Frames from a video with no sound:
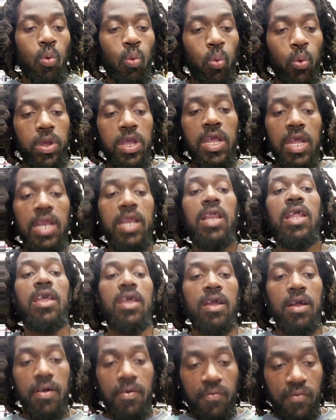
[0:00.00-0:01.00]
We
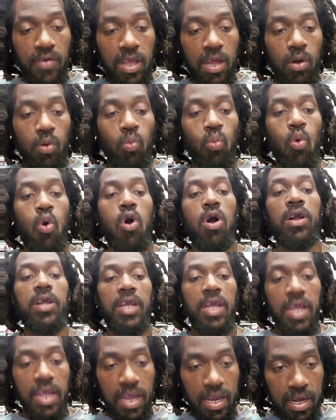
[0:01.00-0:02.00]
live and walk
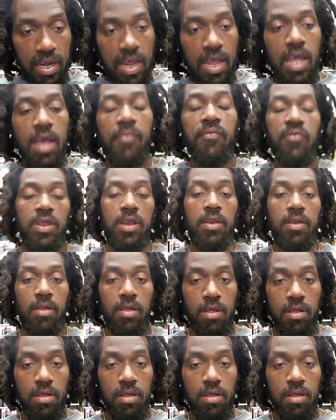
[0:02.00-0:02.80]
in heaven.